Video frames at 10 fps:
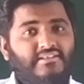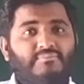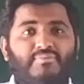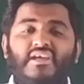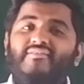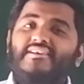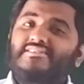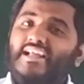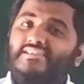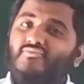In the
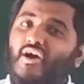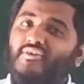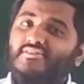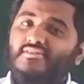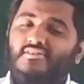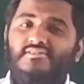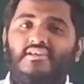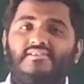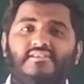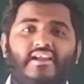previous class, we have
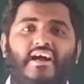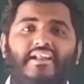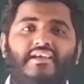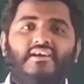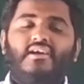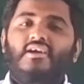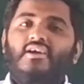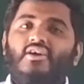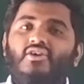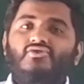discussed regarding
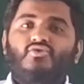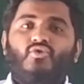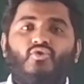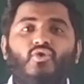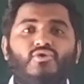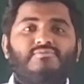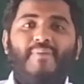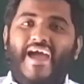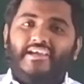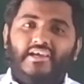close
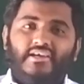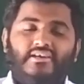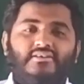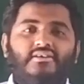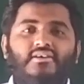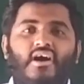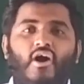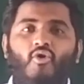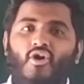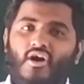packing.
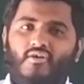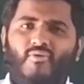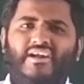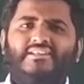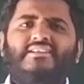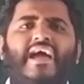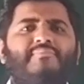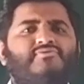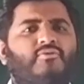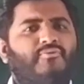What are the
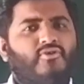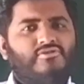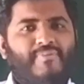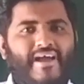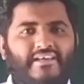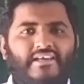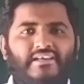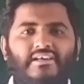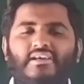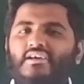types of close
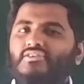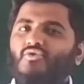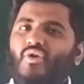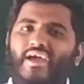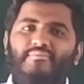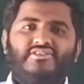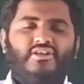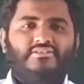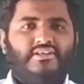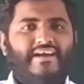packing?
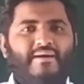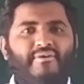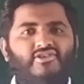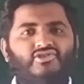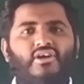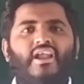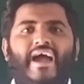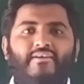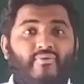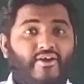2-dimensional, 3-dimensional,
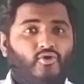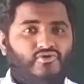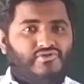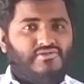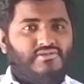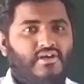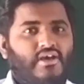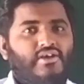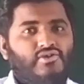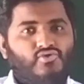and wyots.
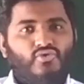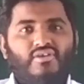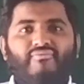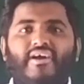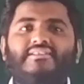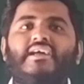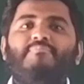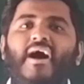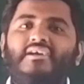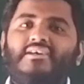So the further
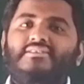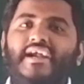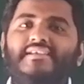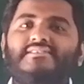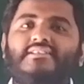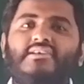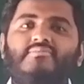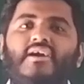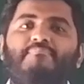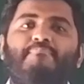part, that is
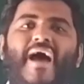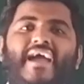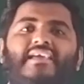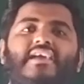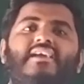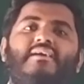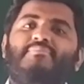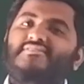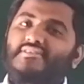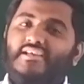nothing but packing
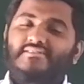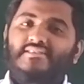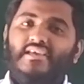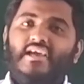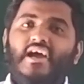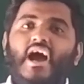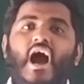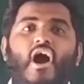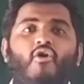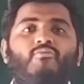efficiency.
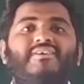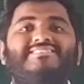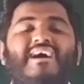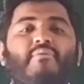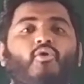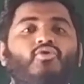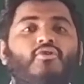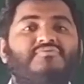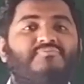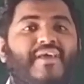How much amount
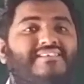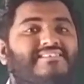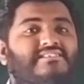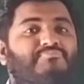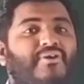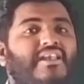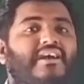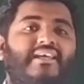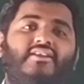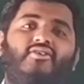of space is
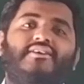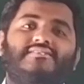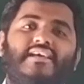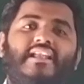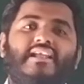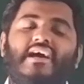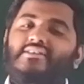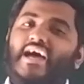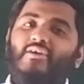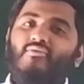filled in unit cell,
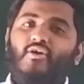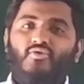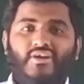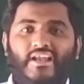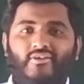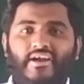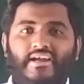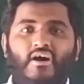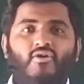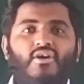that we have to
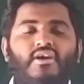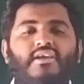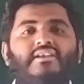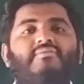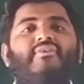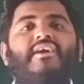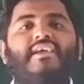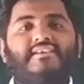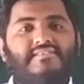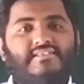calculate now in
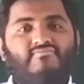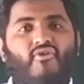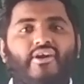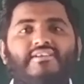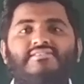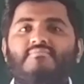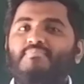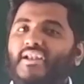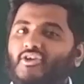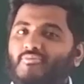different cases. For in a
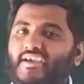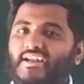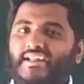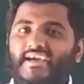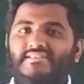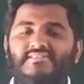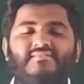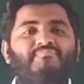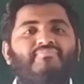simple cubic lattice,